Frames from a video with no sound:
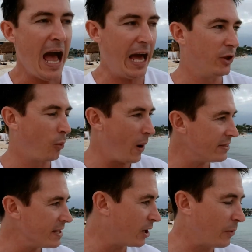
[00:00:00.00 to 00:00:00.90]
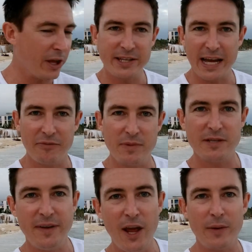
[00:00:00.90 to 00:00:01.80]
And the one thing that I want you to take from
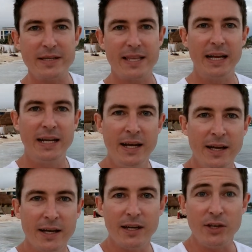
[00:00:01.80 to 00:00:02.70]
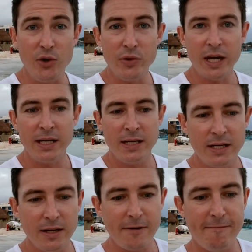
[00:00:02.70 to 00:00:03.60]
this video is that you can
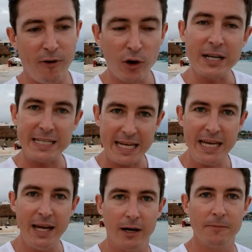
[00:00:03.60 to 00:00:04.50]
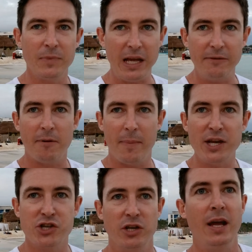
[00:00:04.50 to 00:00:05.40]
volunteer
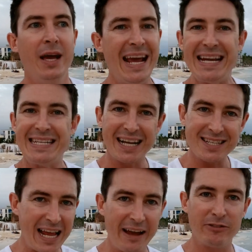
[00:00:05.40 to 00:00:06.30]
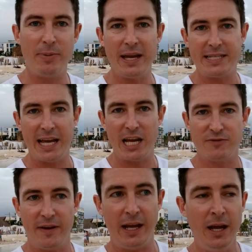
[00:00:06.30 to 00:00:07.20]
information. It doesn't have to be a
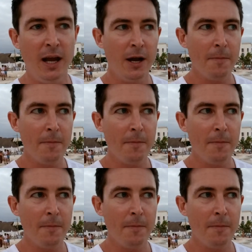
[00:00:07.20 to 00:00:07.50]
DHV.